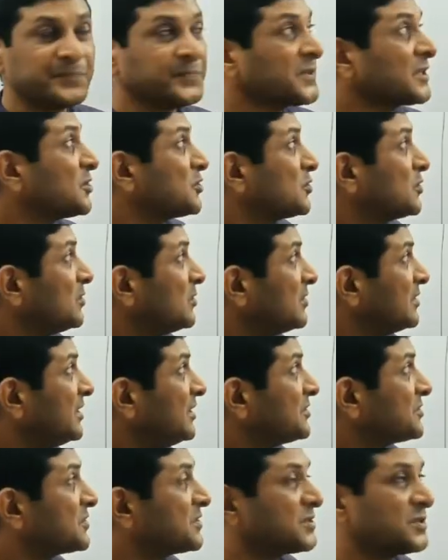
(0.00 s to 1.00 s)
So
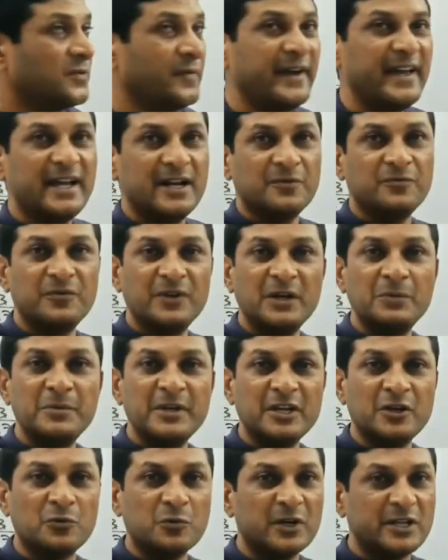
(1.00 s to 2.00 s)
its square will
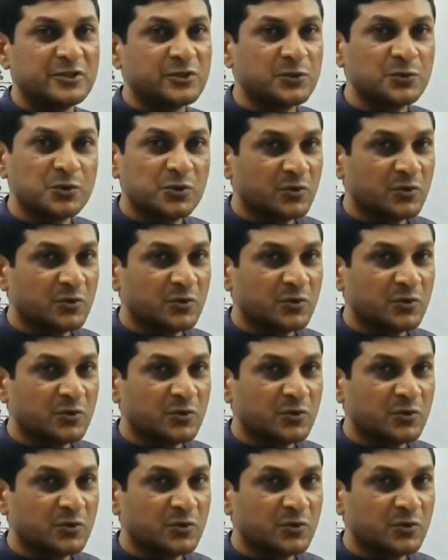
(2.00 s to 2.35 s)
be equals to,